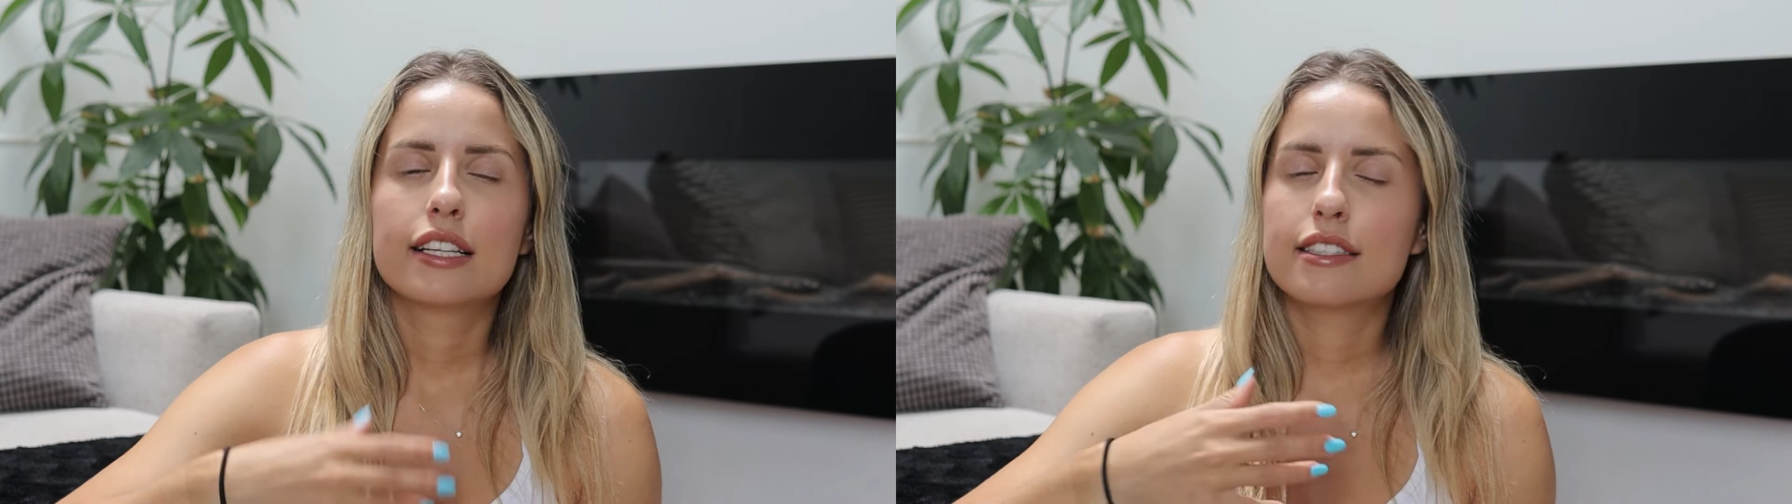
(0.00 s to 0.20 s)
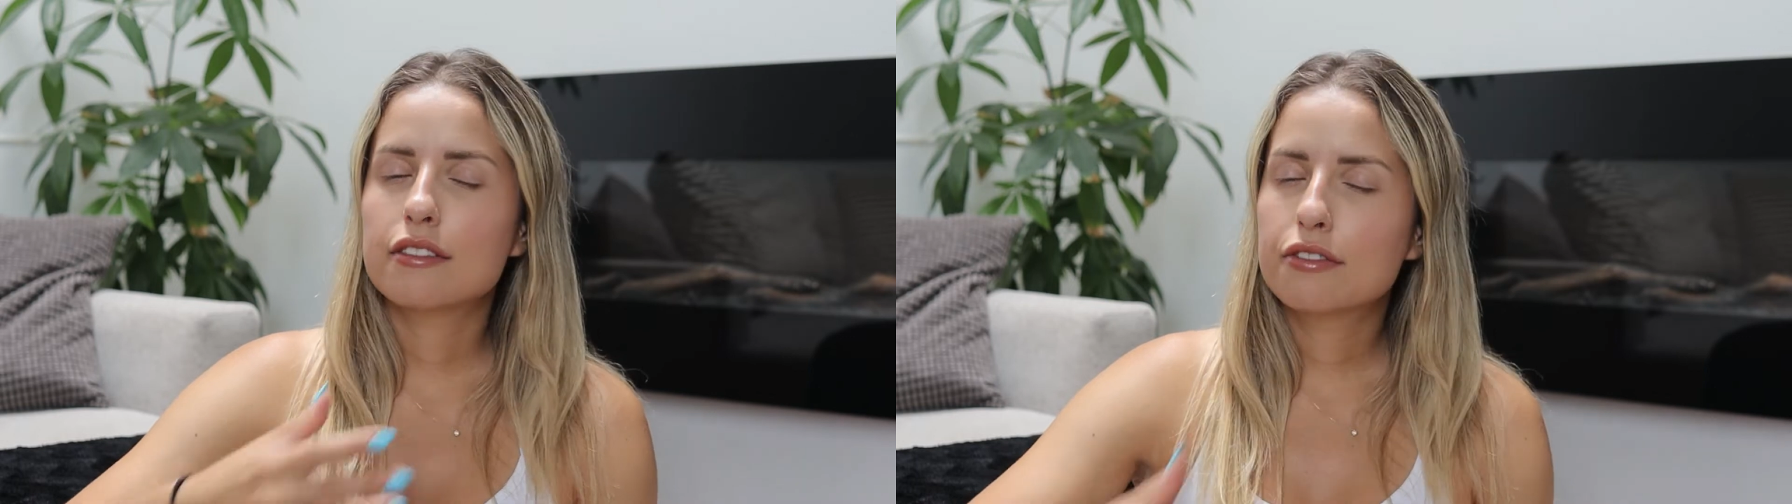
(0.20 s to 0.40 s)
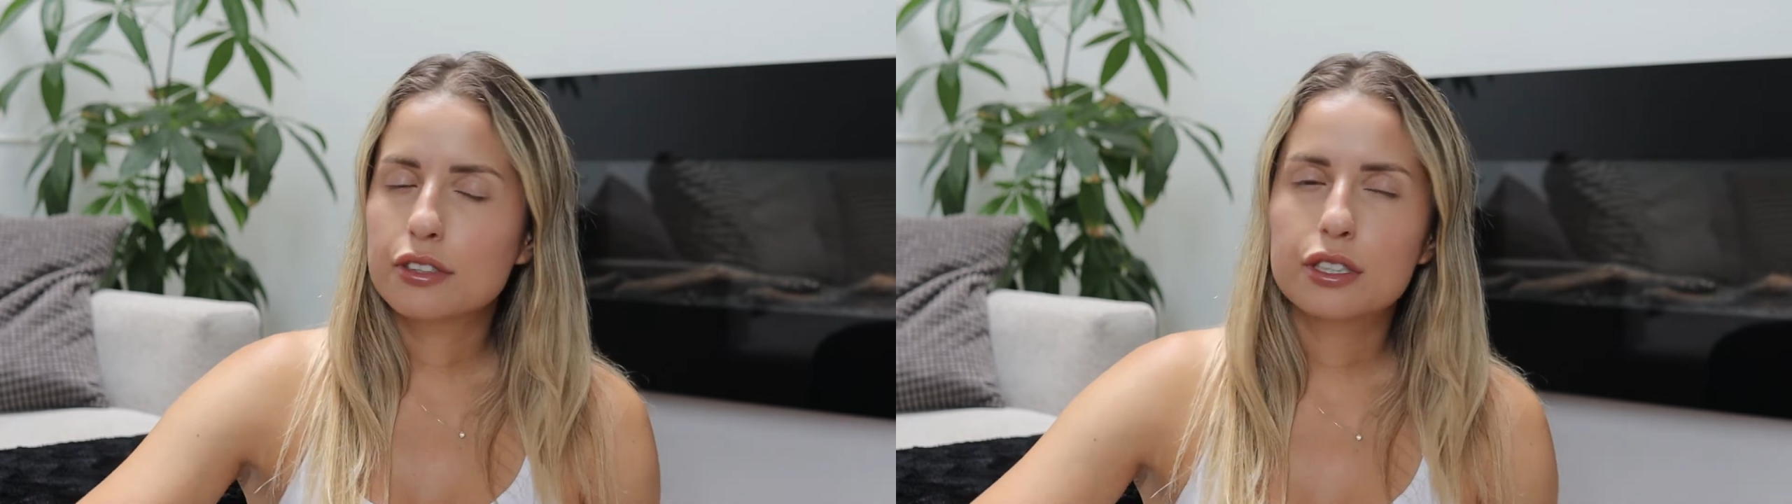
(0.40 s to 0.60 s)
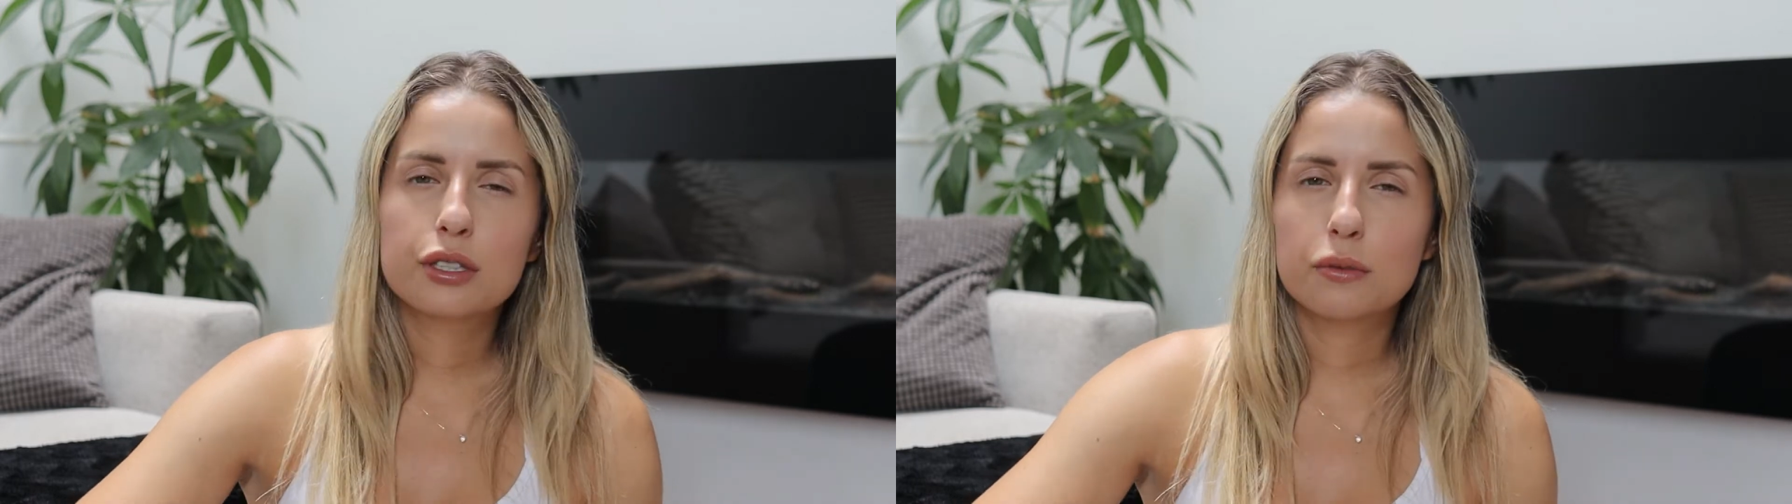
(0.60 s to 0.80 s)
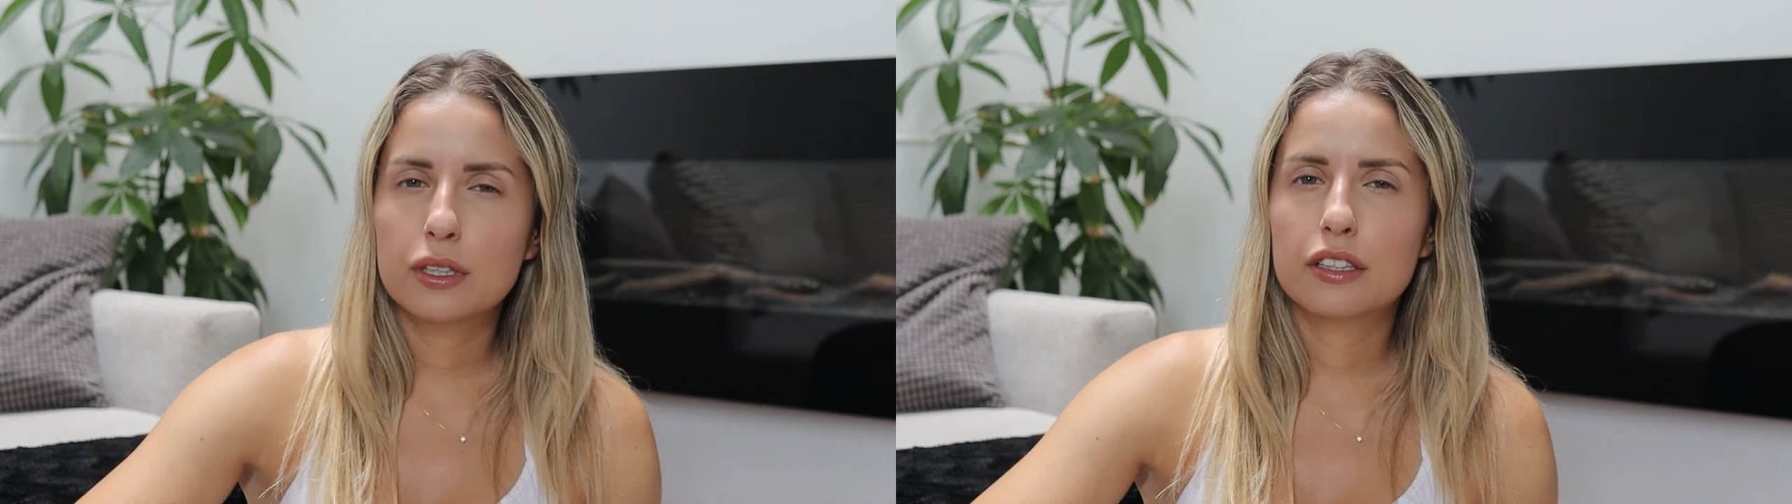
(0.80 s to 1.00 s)
It's the
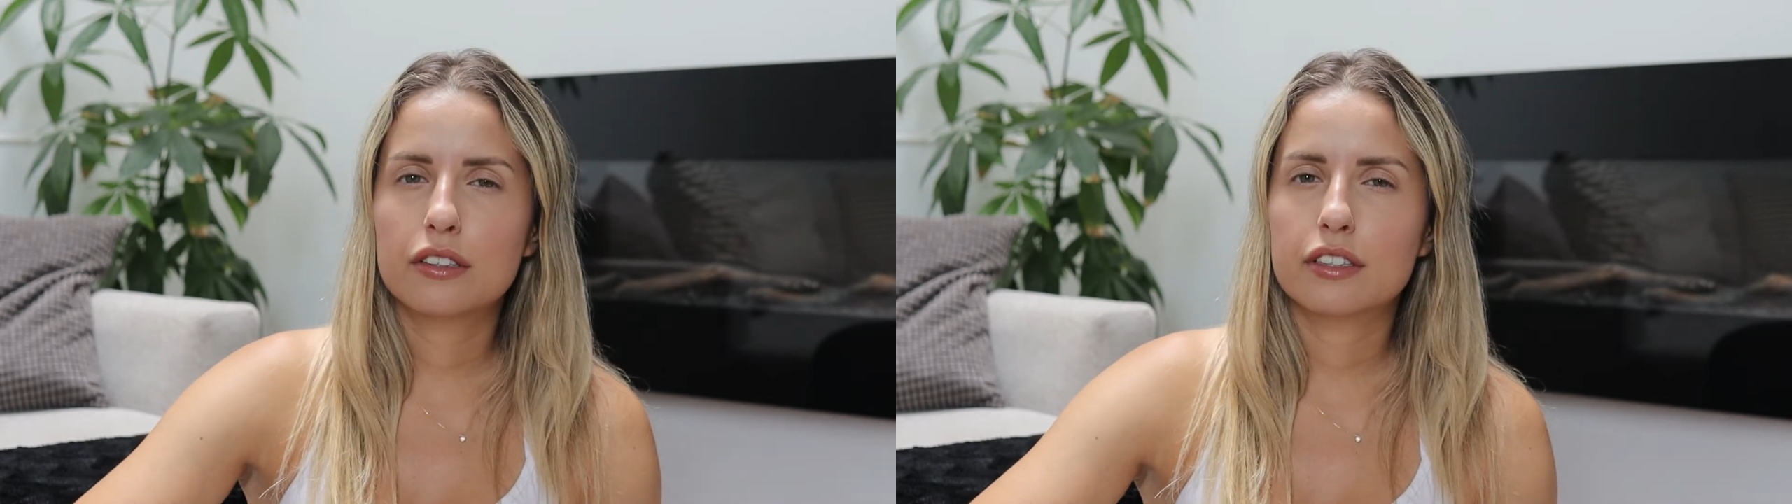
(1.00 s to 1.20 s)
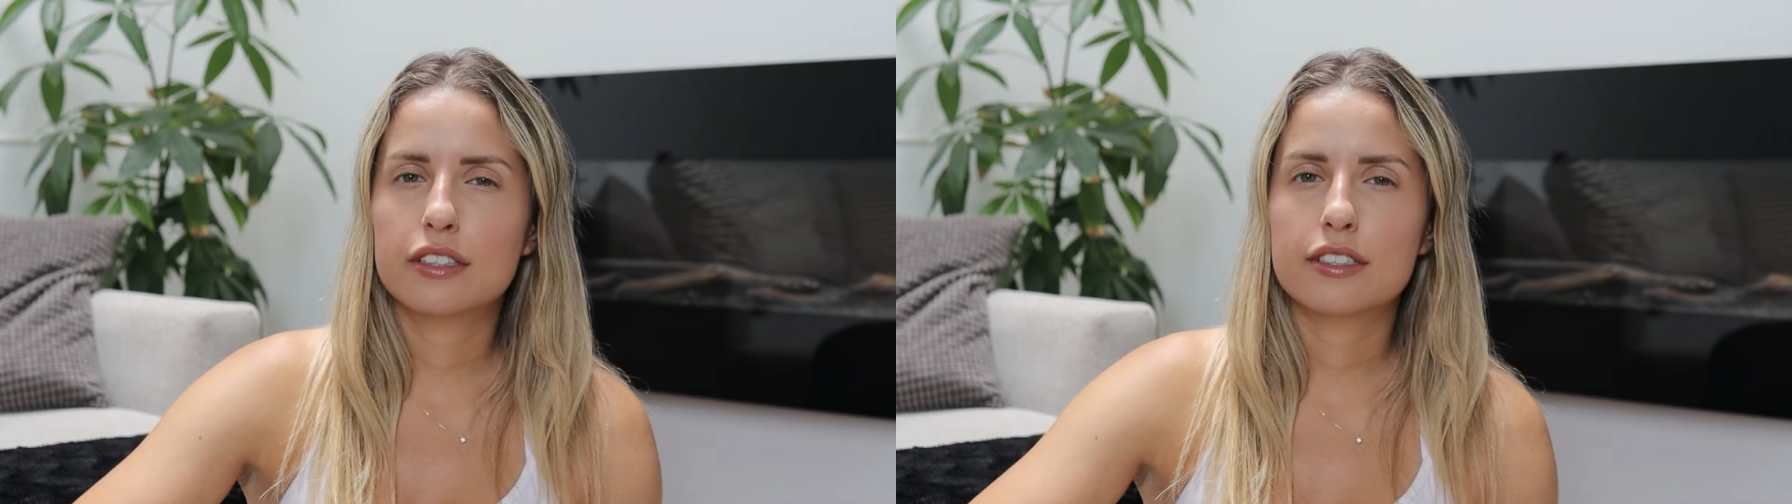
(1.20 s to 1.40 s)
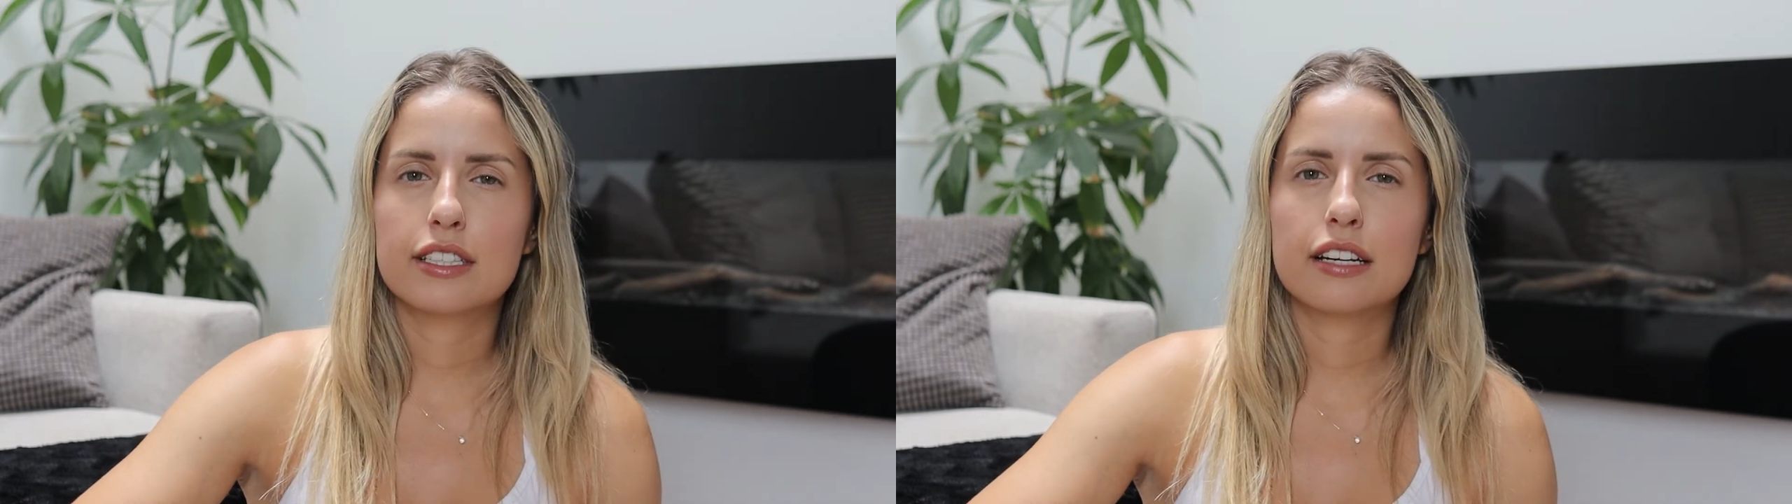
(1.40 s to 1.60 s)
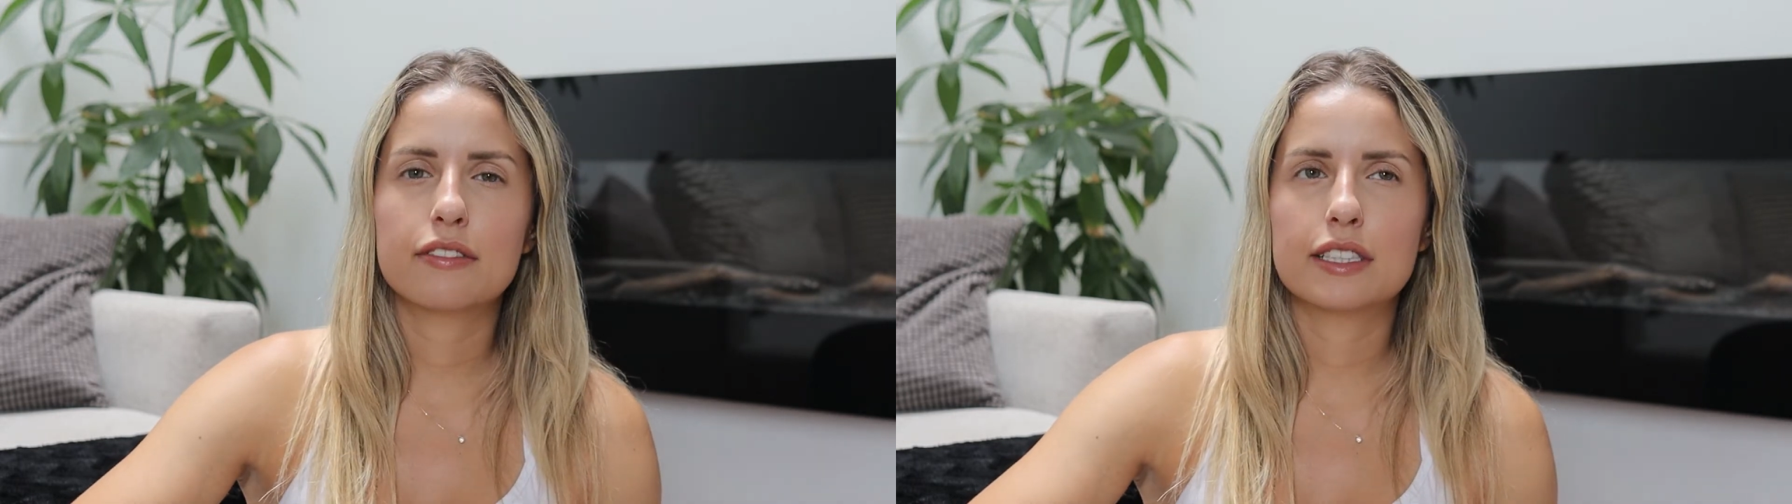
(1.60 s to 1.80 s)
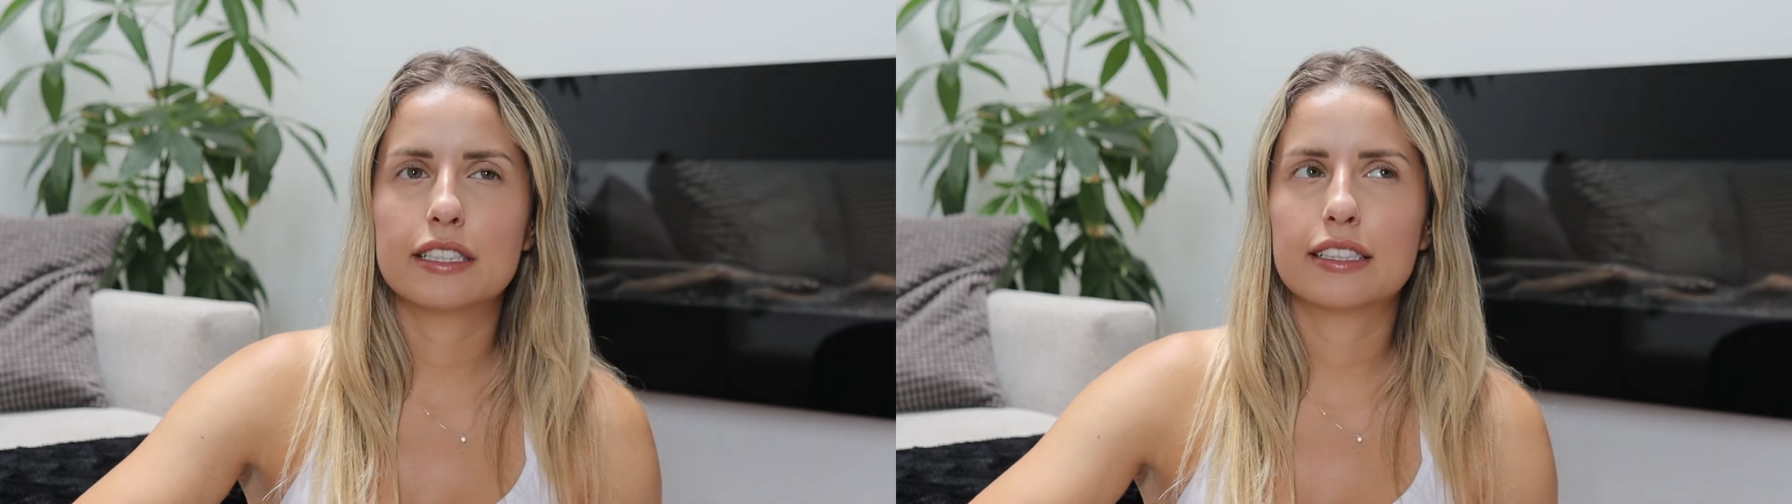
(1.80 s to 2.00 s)
first week you're in a
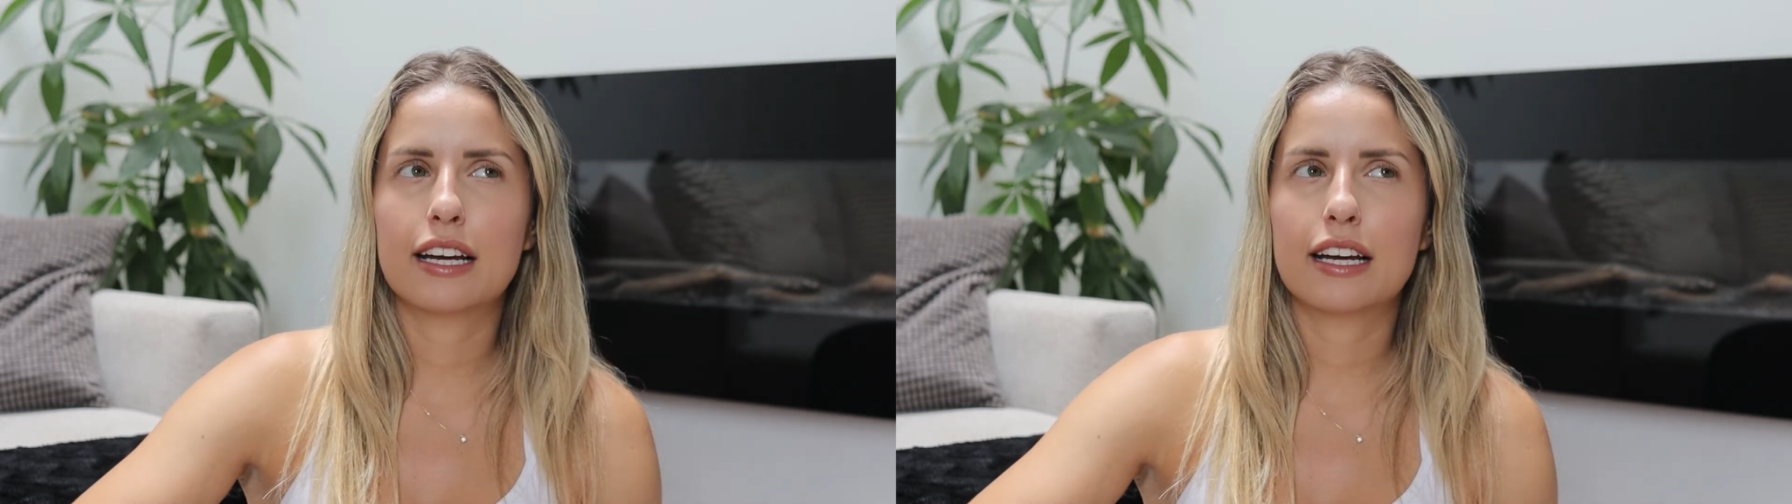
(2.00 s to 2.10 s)
deficit.